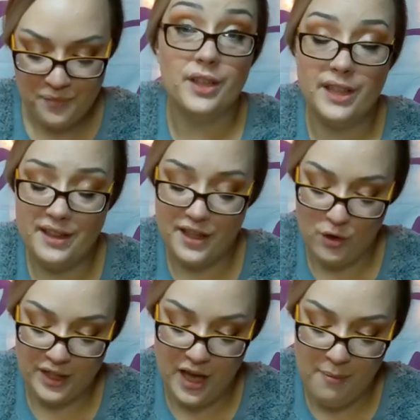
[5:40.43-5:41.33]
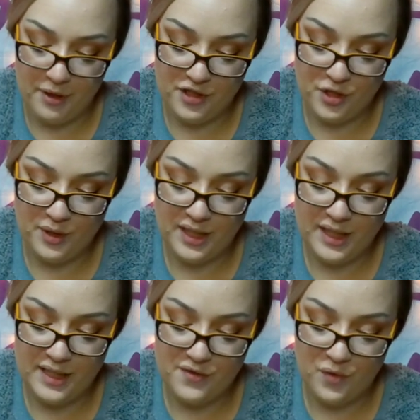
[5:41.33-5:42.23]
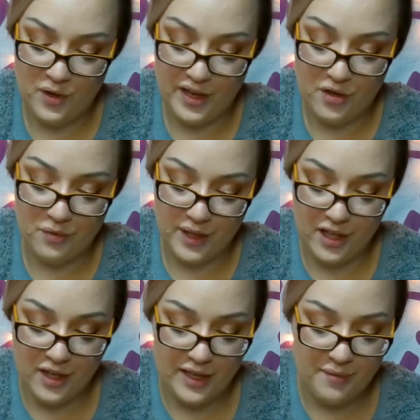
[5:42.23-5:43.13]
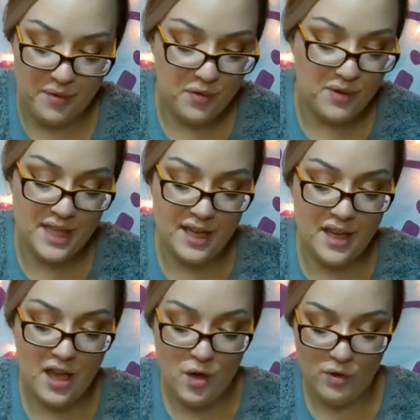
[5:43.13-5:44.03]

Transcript: Really, the only opportunities for a career in music